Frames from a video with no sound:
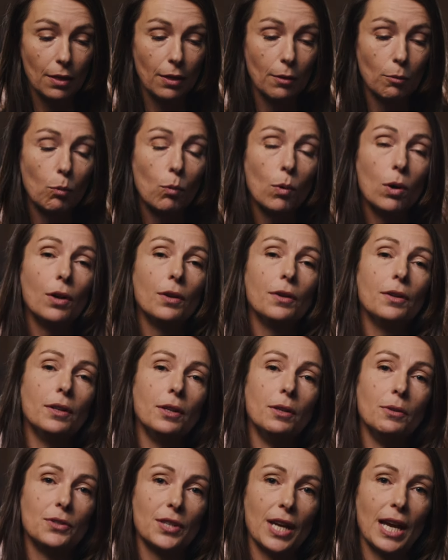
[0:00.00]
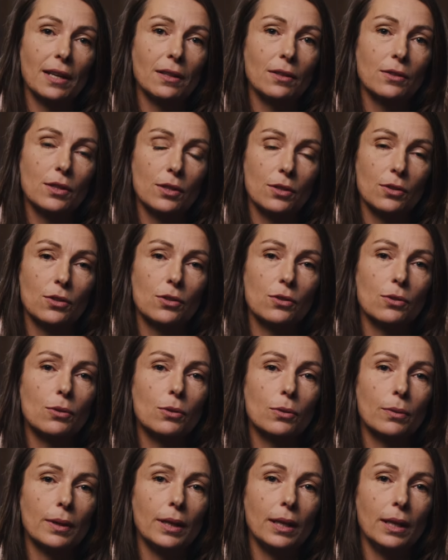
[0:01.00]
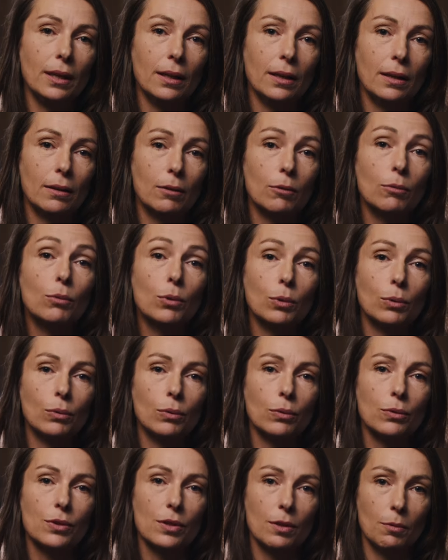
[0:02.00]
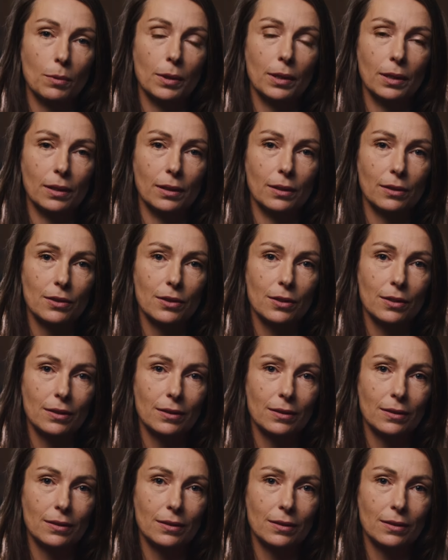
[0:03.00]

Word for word: The one who tells the story rules the world.